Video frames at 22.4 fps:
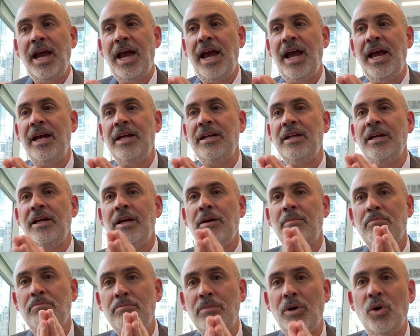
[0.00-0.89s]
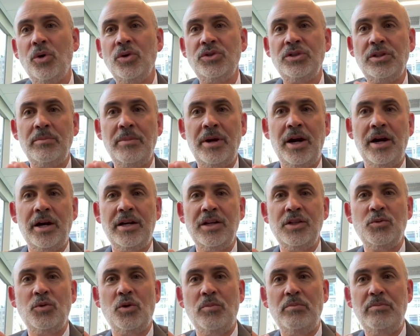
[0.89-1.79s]
And most
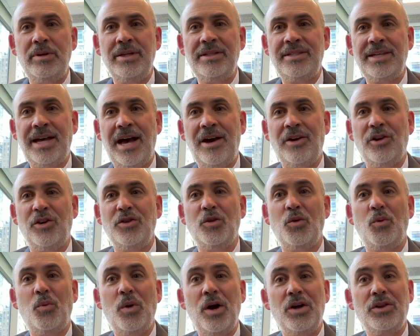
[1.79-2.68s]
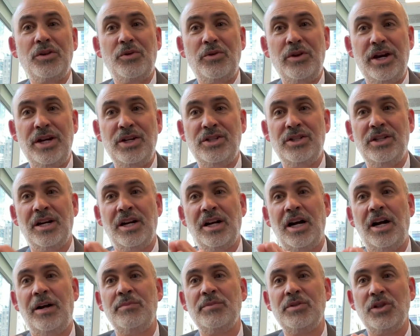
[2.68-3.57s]
Americans will miss out on the wealth creation
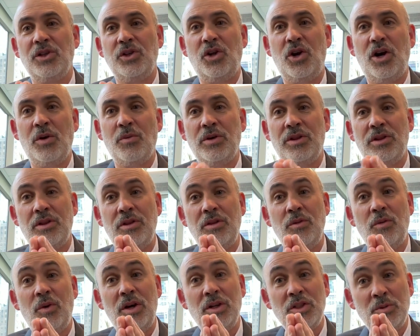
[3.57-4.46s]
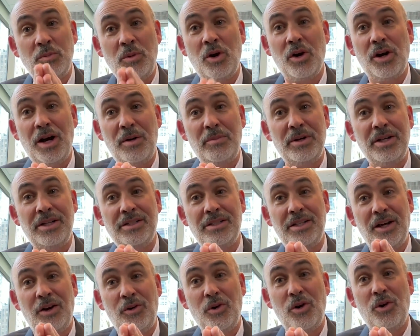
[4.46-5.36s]
that comes along with small
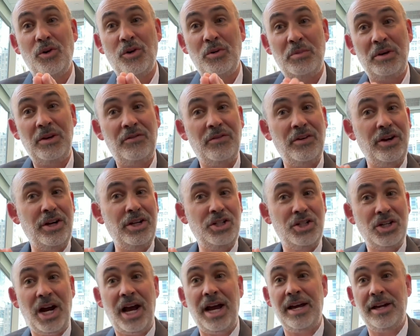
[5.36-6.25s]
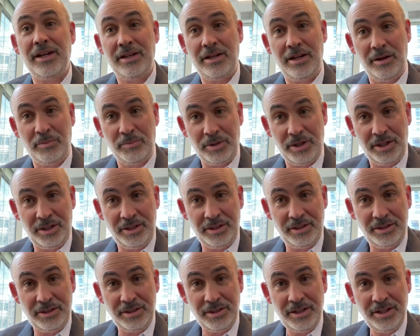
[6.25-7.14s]
companies that grow to be very giant
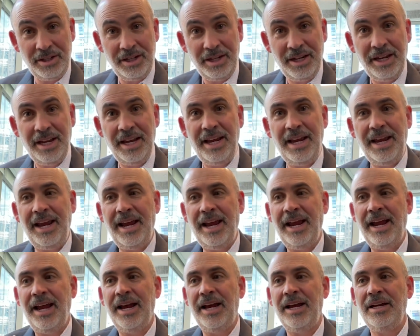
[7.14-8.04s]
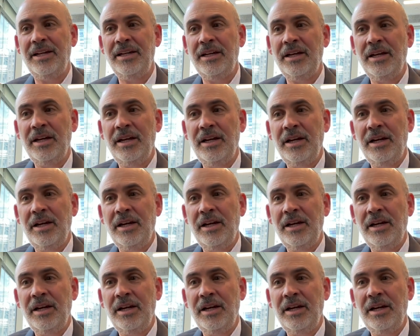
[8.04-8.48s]
companies. And